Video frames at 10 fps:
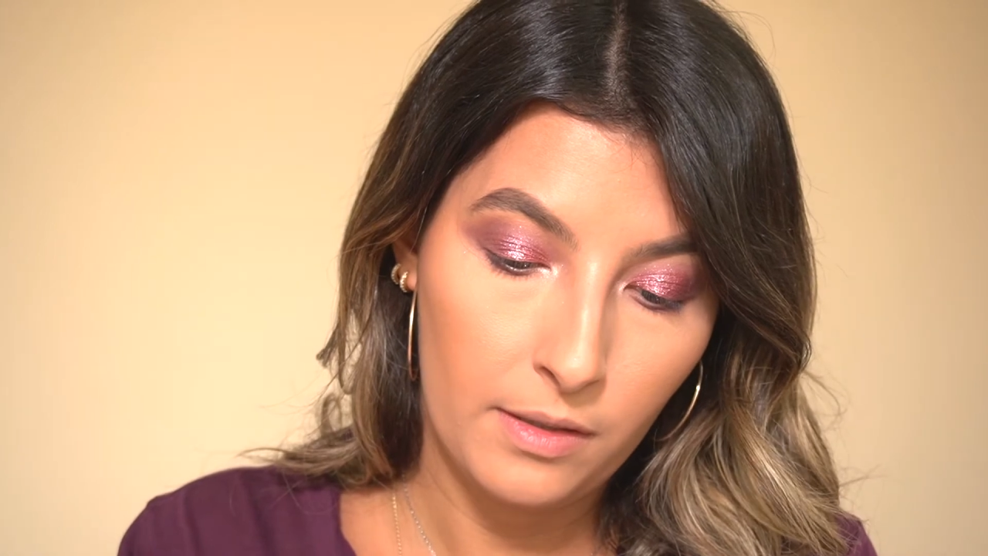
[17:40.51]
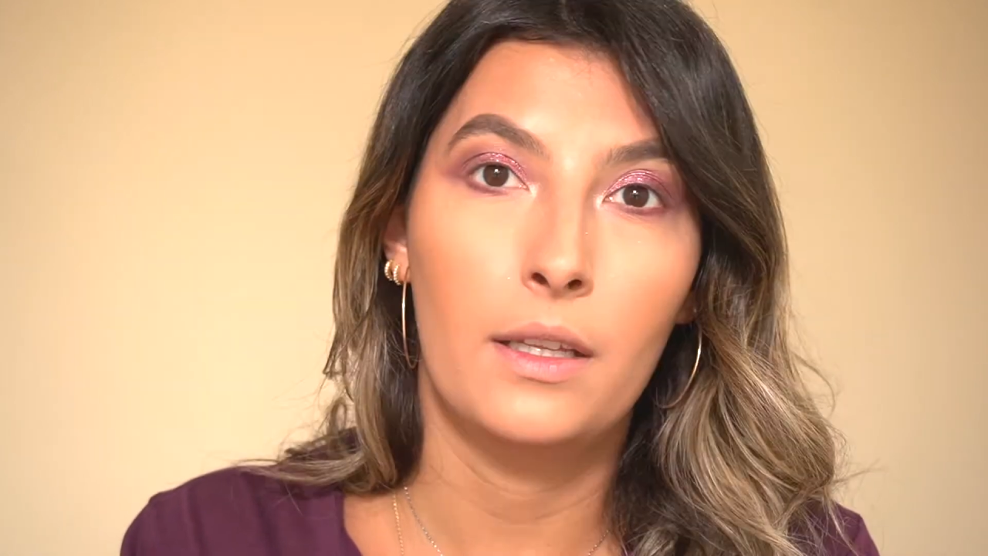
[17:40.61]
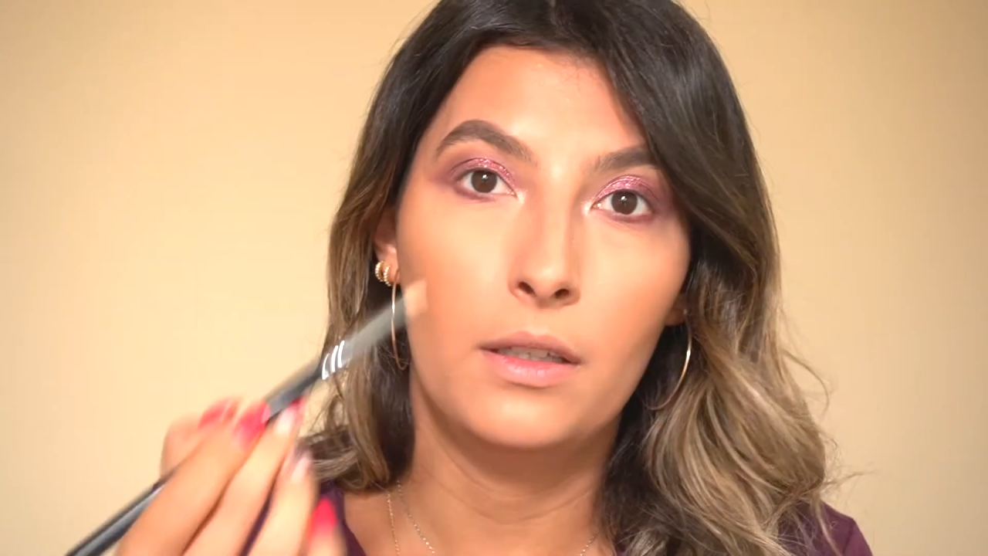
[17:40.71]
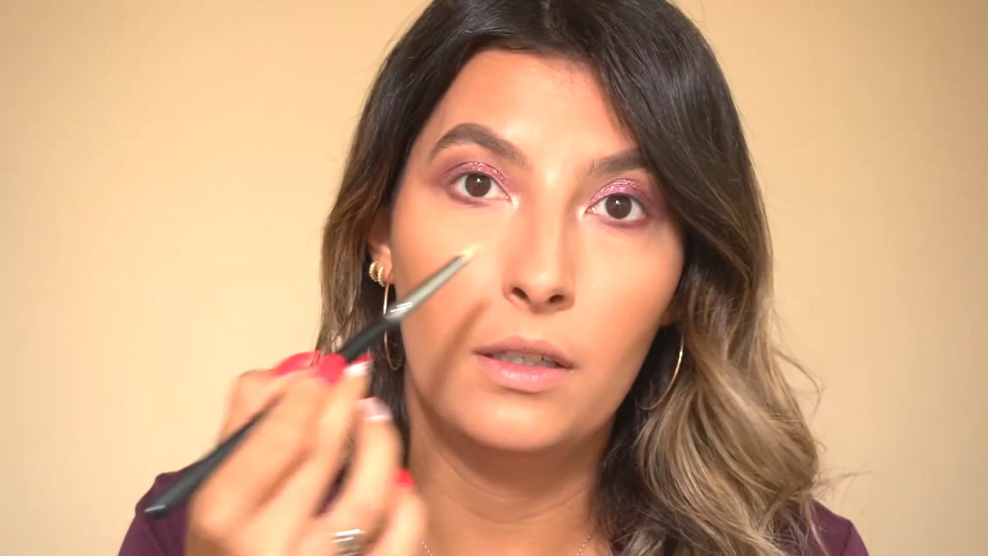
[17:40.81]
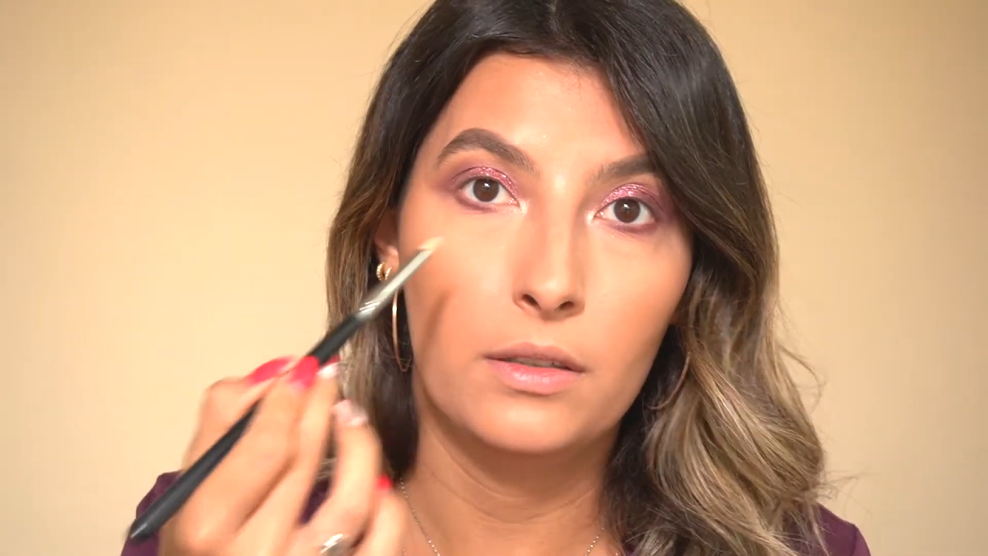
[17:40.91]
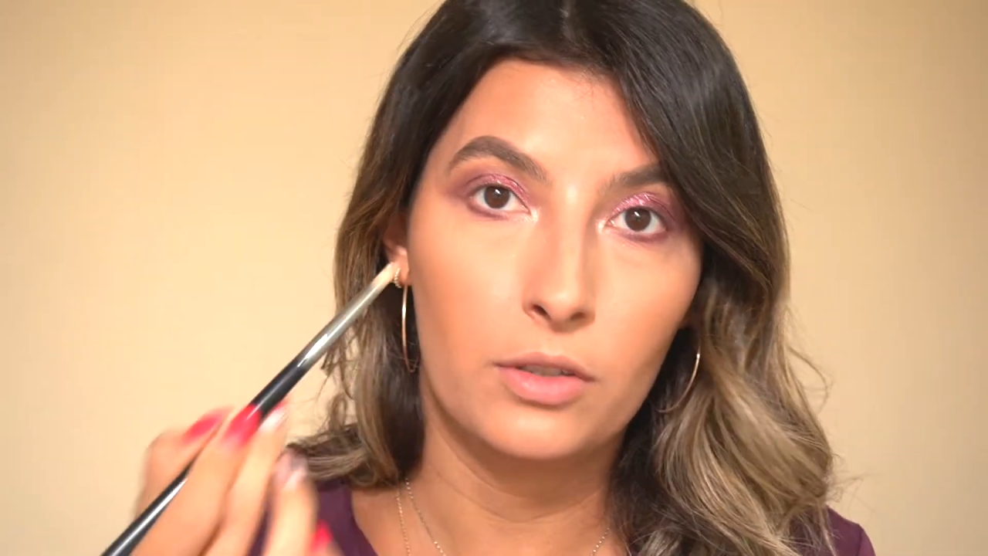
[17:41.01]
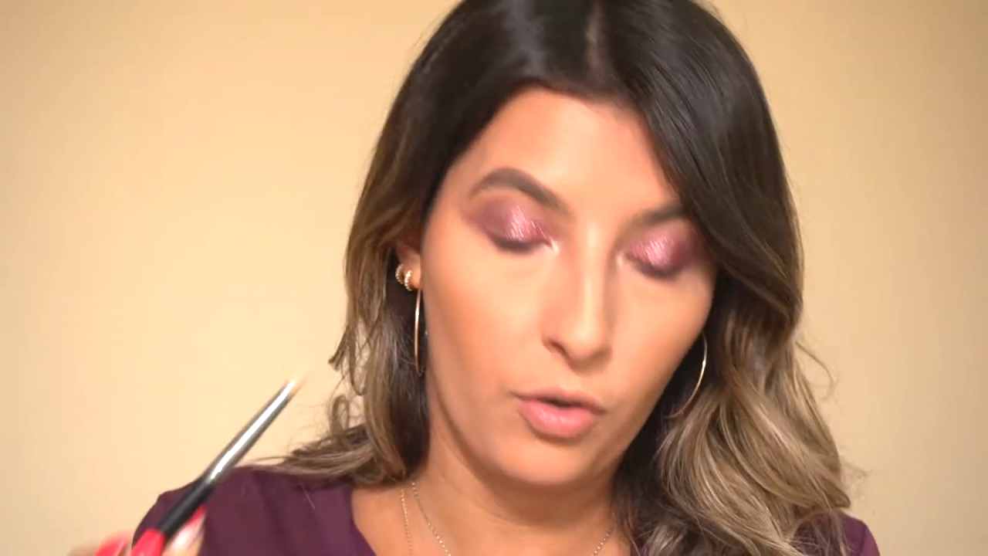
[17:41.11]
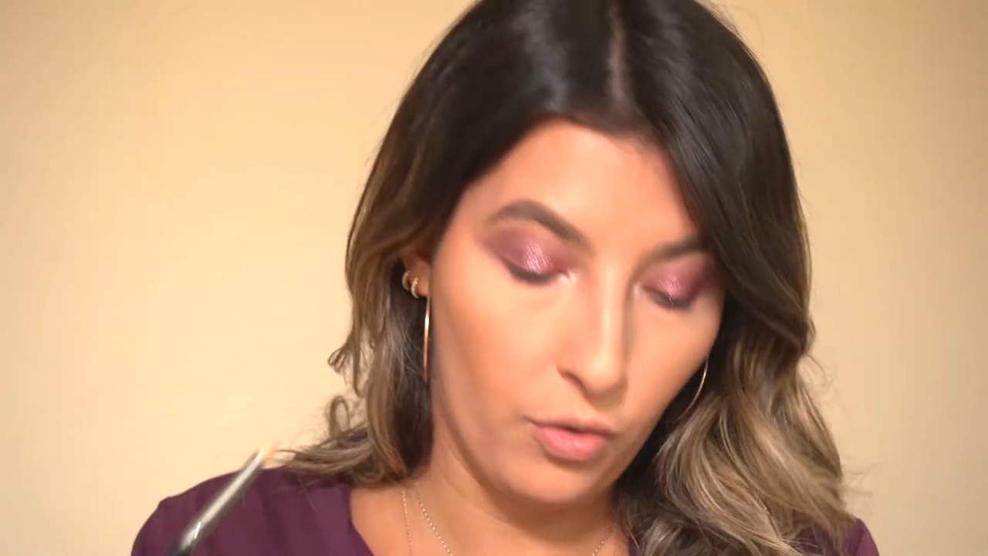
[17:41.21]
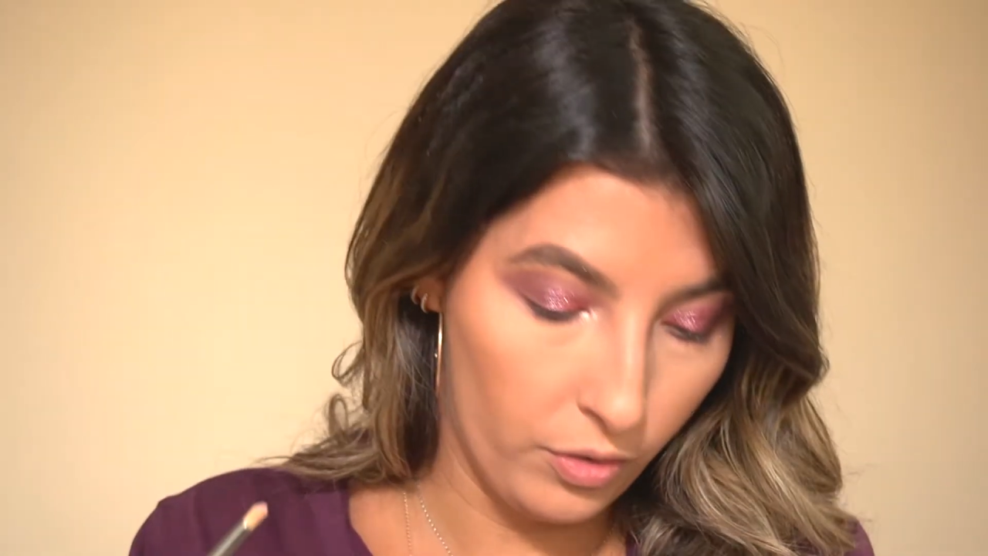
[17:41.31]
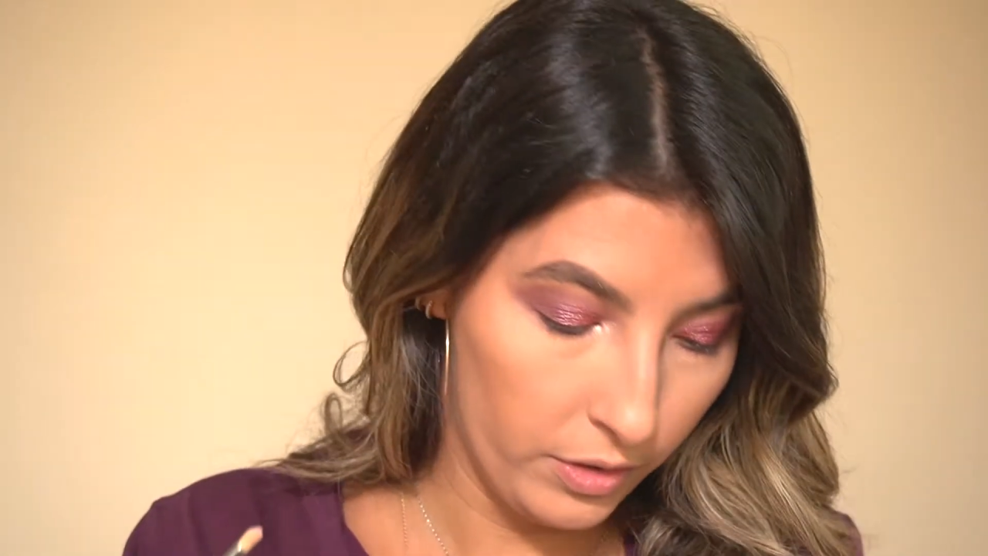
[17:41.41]
in the inner
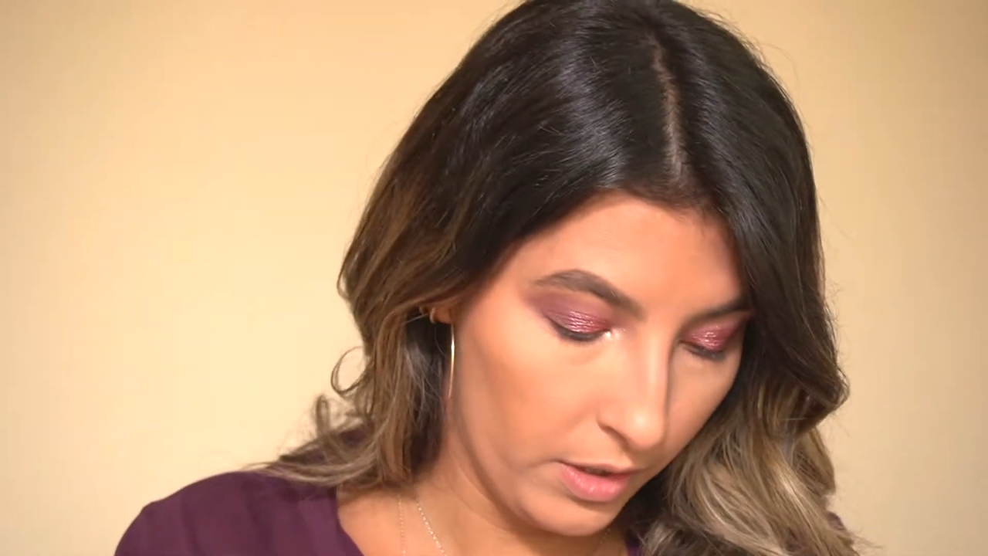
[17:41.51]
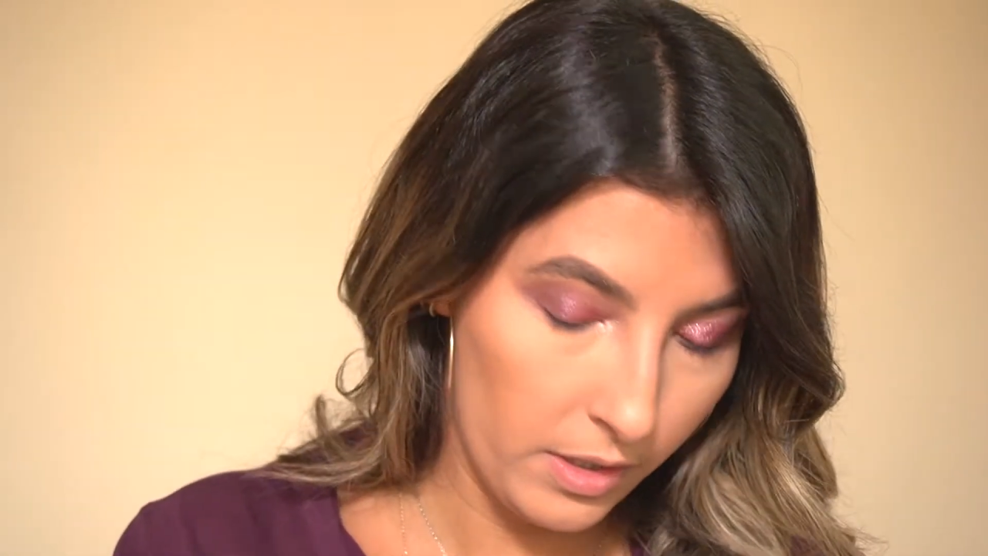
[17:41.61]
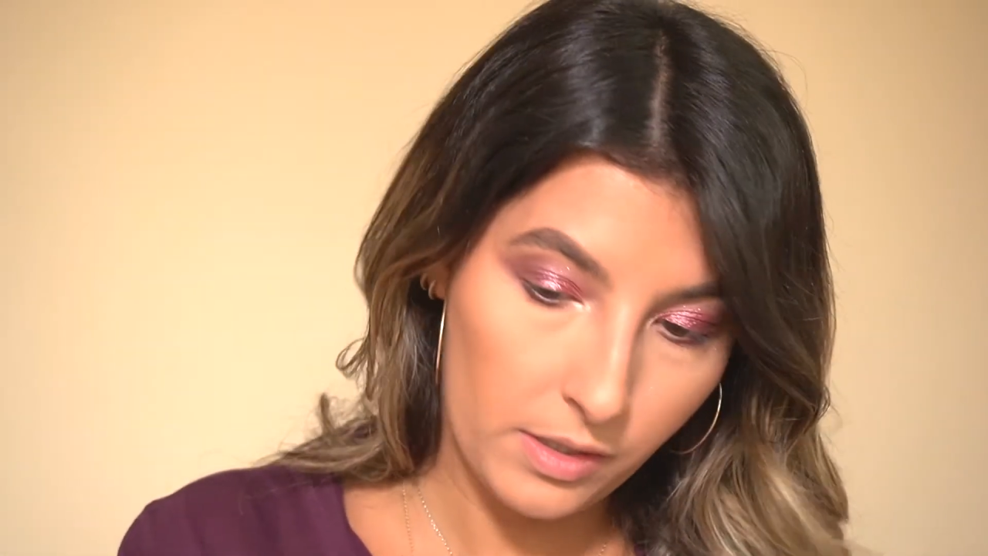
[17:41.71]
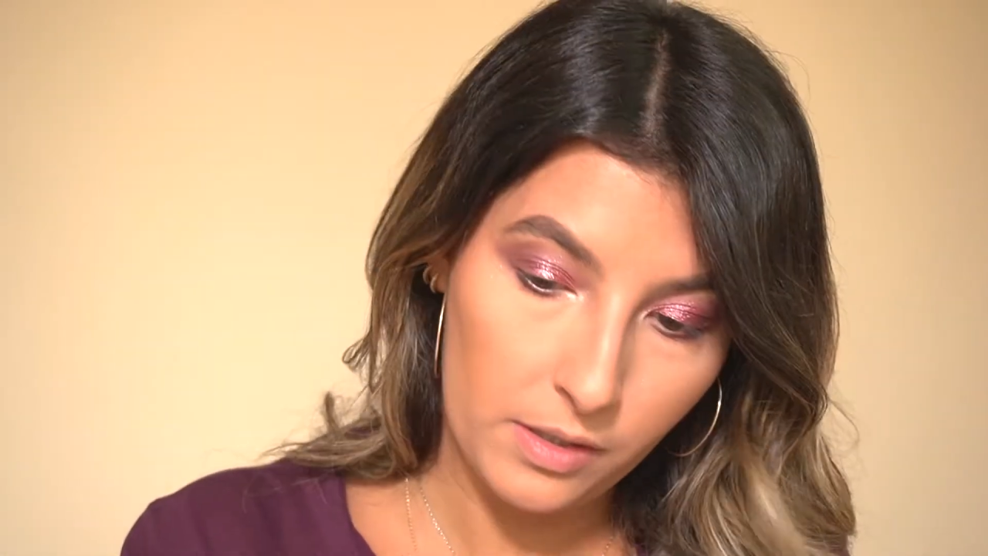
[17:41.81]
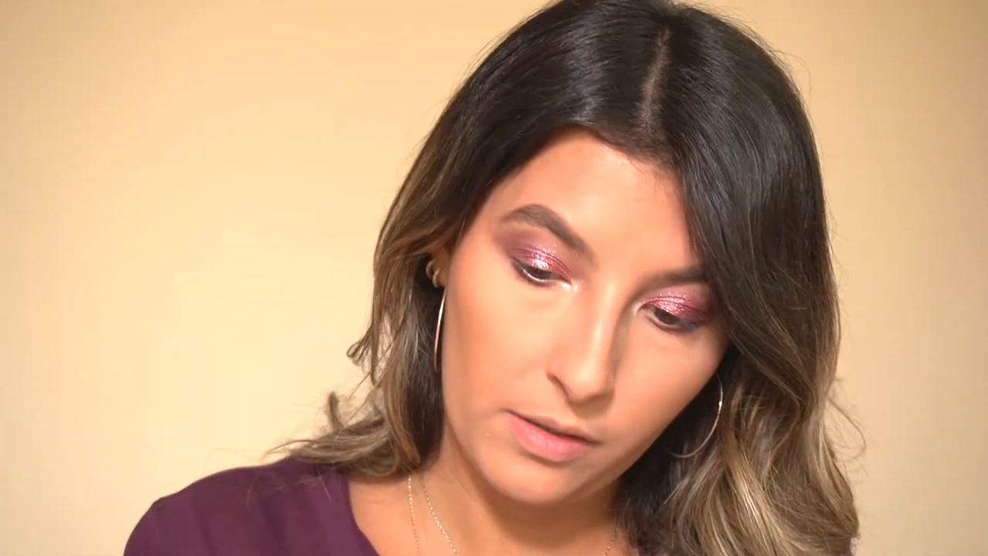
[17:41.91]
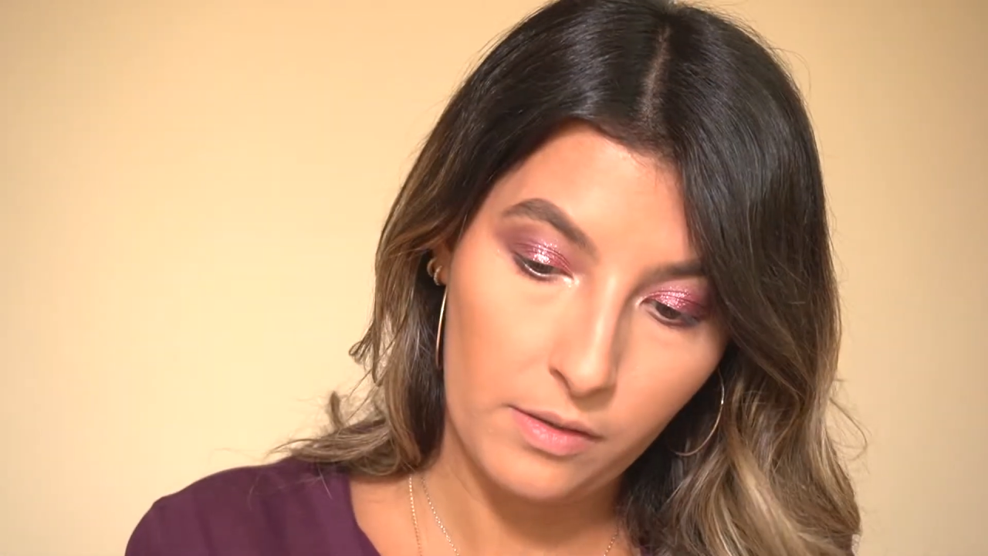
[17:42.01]
corners.